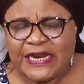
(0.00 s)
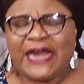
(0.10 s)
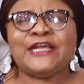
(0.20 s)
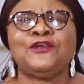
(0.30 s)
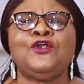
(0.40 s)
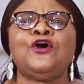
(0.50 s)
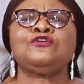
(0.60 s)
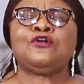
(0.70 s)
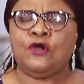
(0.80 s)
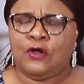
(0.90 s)
that the
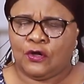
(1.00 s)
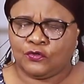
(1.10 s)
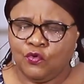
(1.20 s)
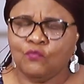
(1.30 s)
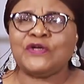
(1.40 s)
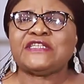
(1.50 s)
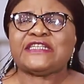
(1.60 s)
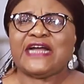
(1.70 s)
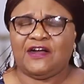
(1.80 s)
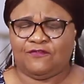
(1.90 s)
Lord God whom we
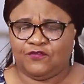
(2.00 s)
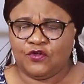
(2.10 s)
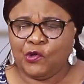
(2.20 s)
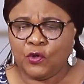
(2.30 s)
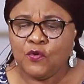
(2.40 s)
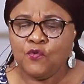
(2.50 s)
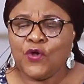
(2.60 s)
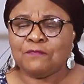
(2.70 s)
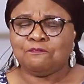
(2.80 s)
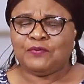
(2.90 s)
serve
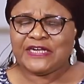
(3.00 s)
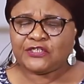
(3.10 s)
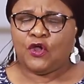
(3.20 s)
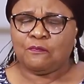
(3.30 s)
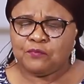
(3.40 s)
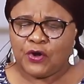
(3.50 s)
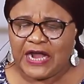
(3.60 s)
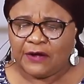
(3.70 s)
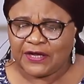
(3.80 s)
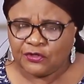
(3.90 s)
will place
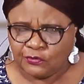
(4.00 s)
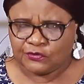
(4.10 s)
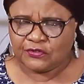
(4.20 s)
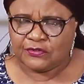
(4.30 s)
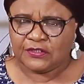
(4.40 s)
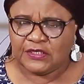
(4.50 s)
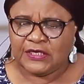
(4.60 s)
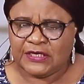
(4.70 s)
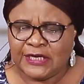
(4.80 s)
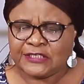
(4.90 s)
upon our youth
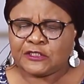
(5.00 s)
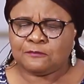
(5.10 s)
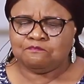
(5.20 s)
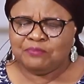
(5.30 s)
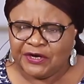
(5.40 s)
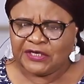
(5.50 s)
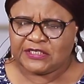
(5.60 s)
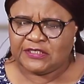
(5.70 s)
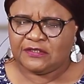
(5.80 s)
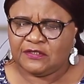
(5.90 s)
the
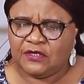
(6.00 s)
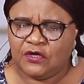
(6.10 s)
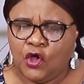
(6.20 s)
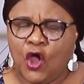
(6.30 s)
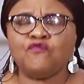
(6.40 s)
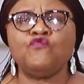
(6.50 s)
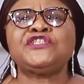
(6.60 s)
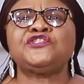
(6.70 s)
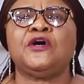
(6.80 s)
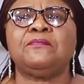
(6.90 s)
spirit of
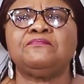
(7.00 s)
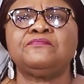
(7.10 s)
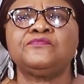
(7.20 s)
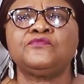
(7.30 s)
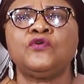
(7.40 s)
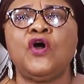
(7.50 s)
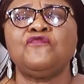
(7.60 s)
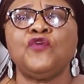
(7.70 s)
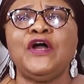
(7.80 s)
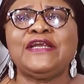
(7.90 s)
wisdom,
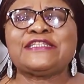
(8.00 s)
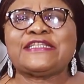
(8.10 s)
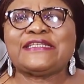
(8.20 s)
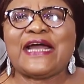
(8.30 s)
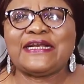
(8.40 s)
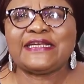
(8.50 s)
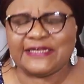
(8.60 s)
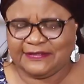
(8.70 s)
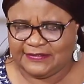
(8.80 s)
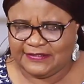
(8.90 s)
of
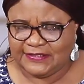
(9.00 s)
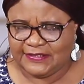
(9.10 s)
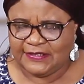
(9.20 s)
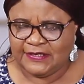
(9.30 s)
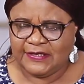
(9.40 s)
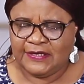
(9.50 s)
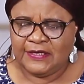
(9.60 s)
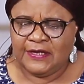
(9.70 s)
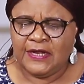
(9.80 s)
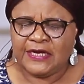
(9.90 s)
understanding,
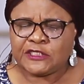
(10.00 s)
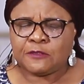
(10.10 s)
the